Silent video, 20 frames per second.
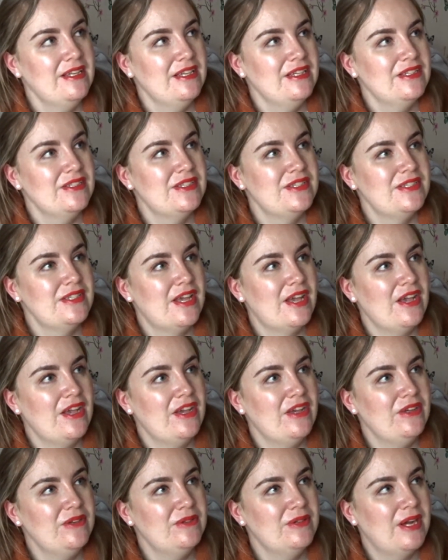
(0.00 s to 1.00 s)

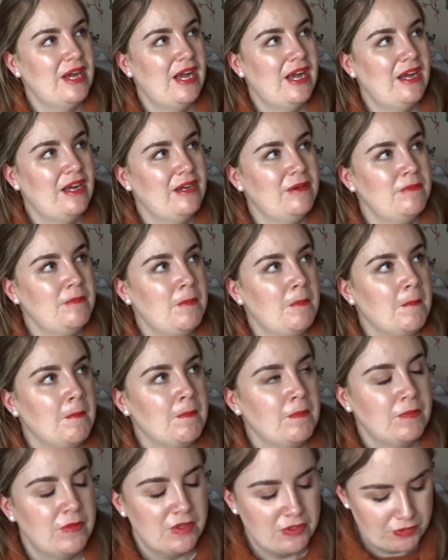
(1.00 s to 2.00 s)
So
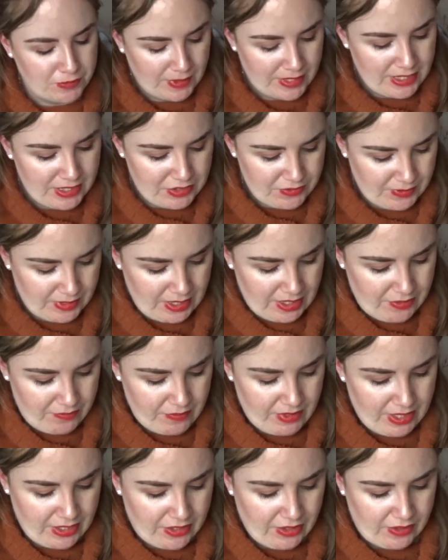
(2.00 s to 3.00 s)
the
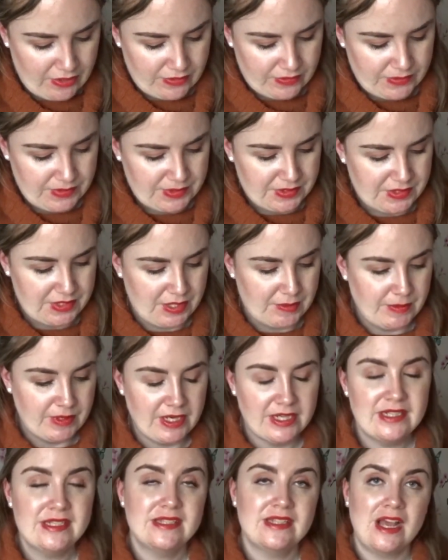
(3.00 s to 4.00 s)
2023 goals, so we're
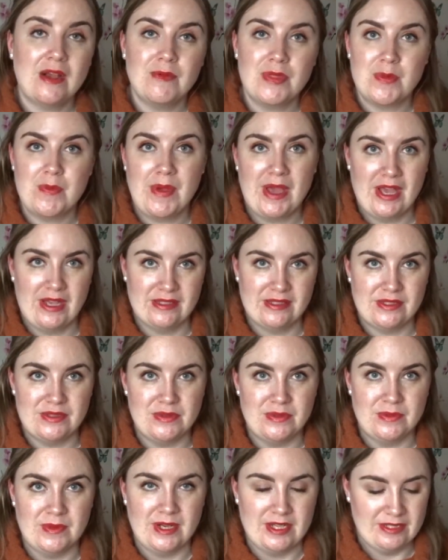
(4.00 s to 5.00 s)
going to start with the
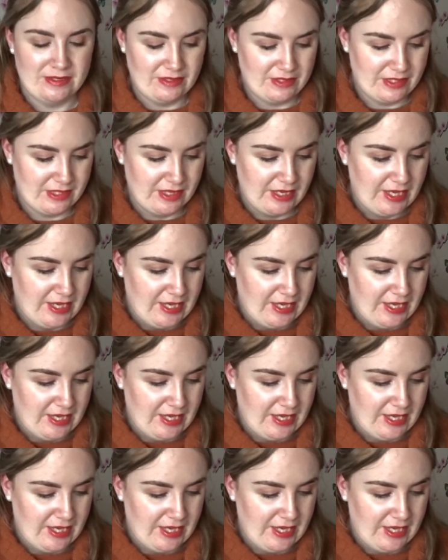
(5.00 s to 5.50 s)
personal ones.